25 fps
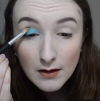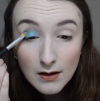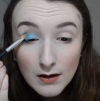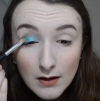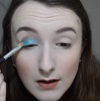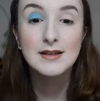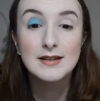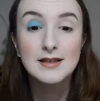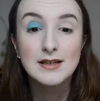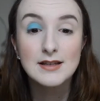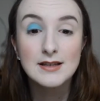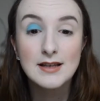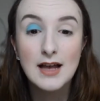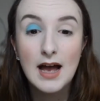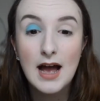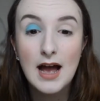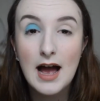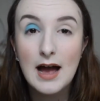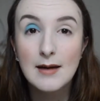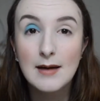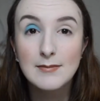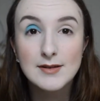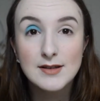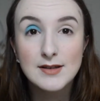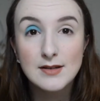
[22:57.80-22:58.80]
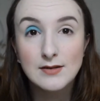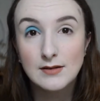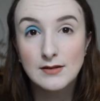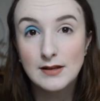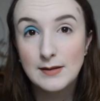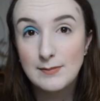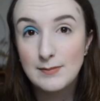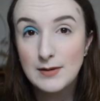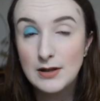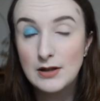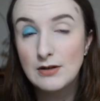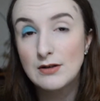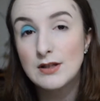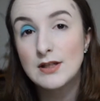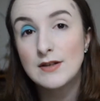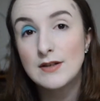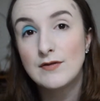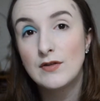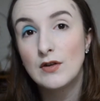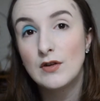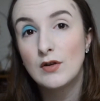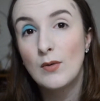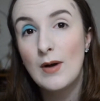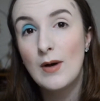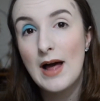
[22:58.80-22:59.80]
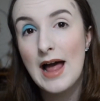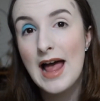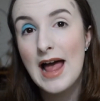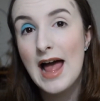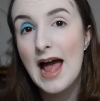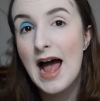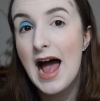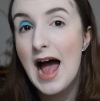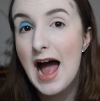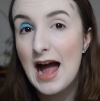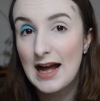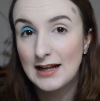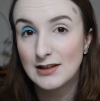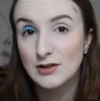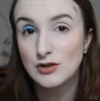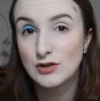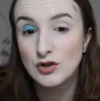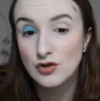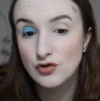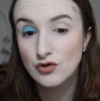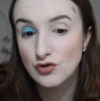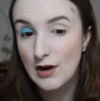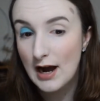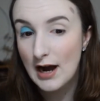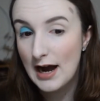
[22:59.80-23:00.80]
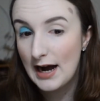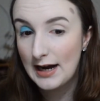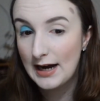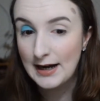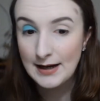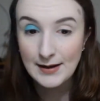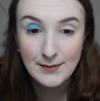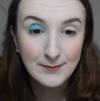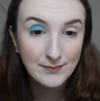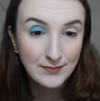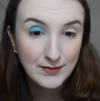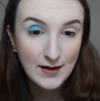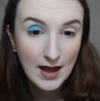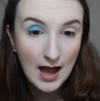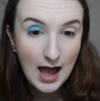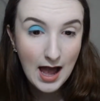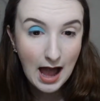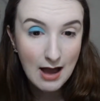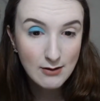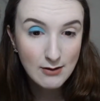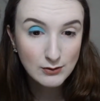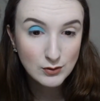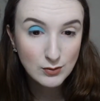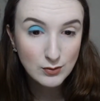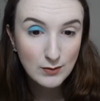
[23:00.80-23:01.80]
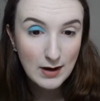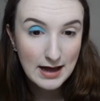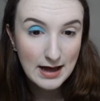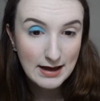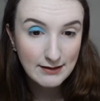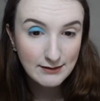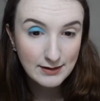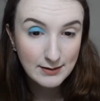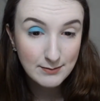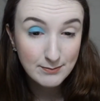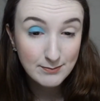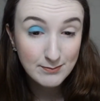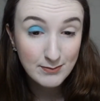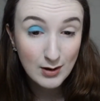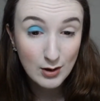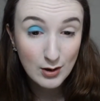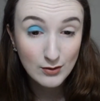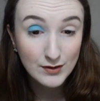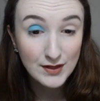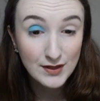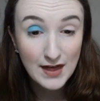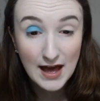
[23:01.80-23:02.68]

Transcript: This is absolutely beautiful wet and dry. I would wear it both